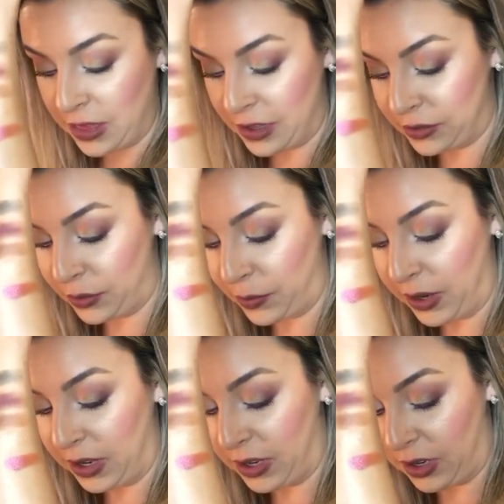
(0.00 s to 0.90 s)
This one
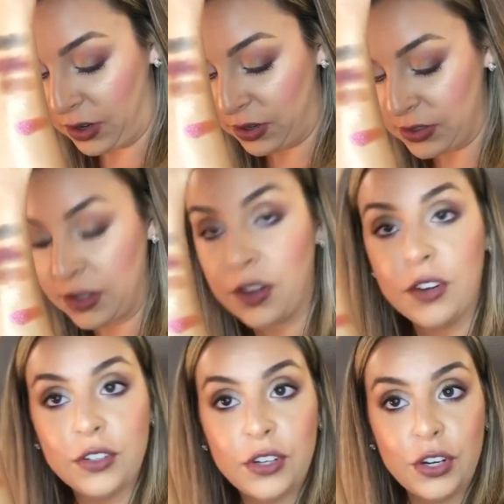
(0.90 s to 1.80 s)
right here is
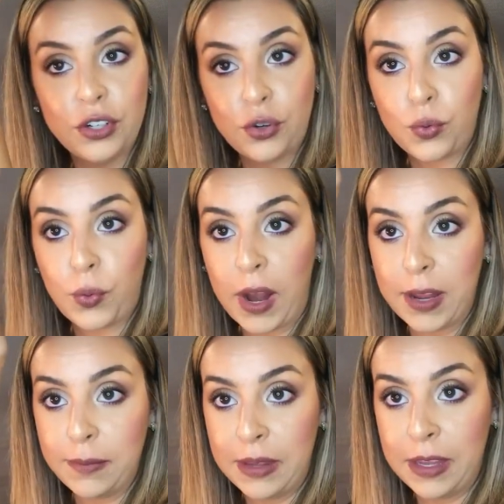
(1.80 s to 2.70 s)
called
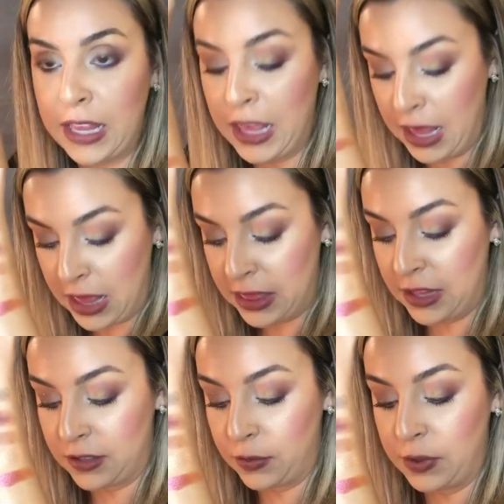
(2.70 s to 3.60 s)
Try Me.
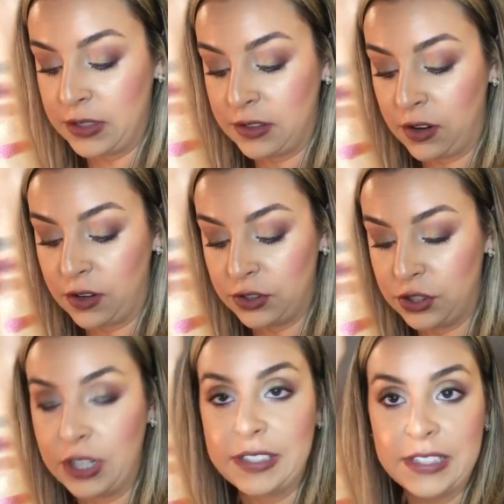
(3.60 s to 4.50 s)
This one is
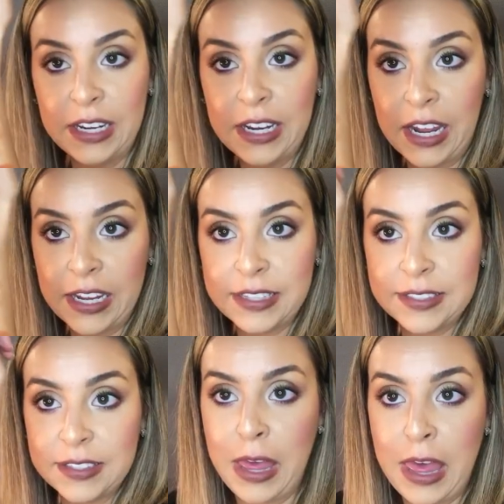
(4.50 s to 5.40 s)
called Just a
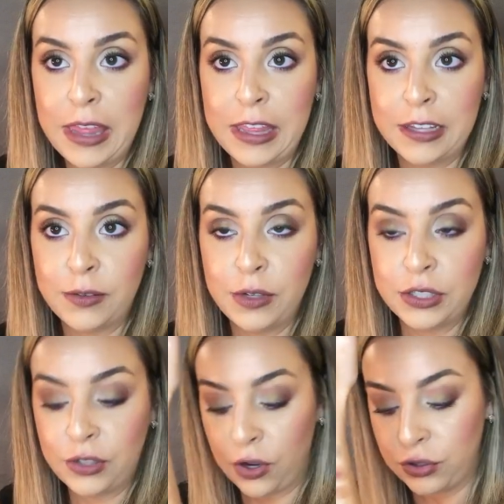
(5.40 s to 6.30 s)
Kiss. This one
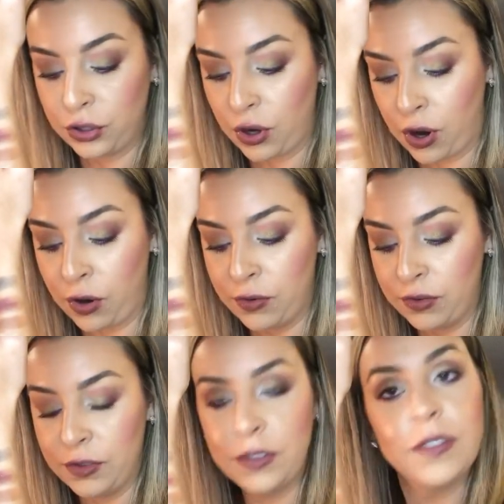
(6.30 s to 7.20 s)
is called Choro
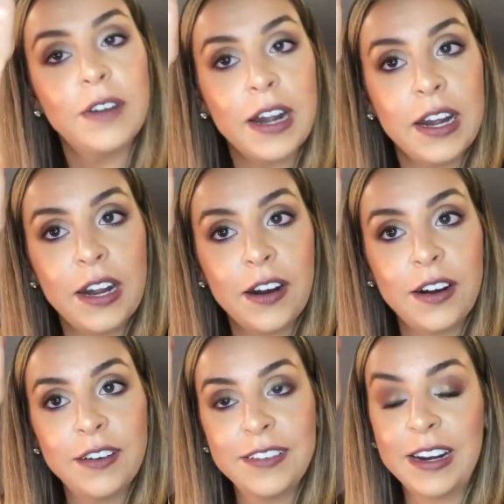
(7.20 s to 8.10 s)
right
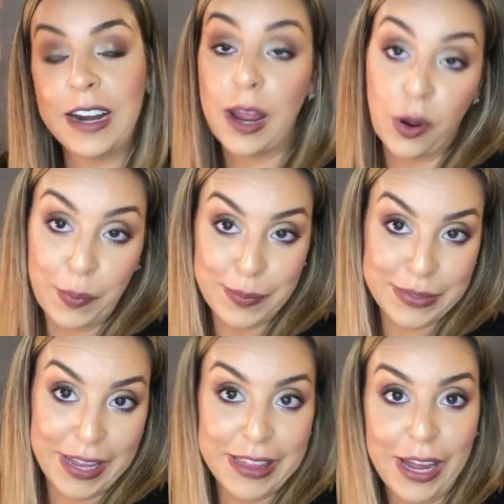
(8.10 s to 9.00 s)
here, and I hope I'm
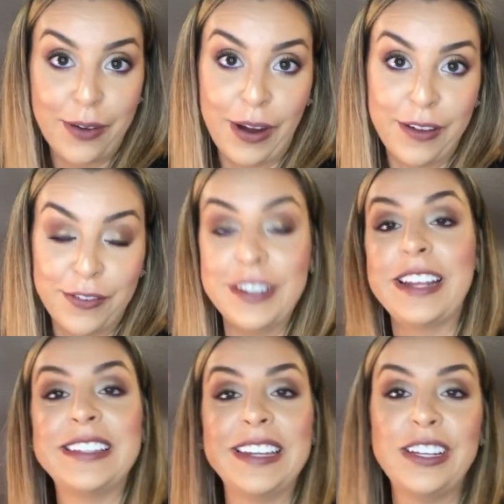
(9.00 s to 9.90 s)
saying that right for
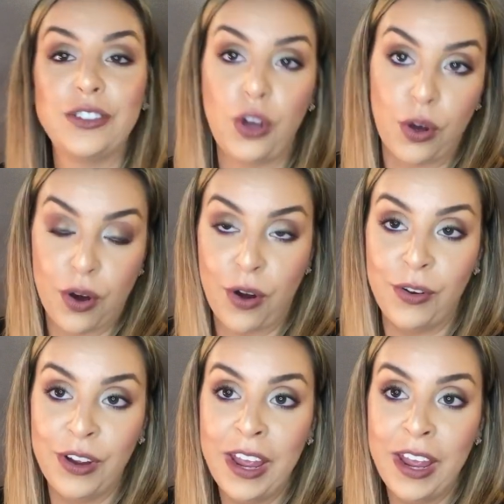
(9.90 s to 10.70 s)
Desi, Choro.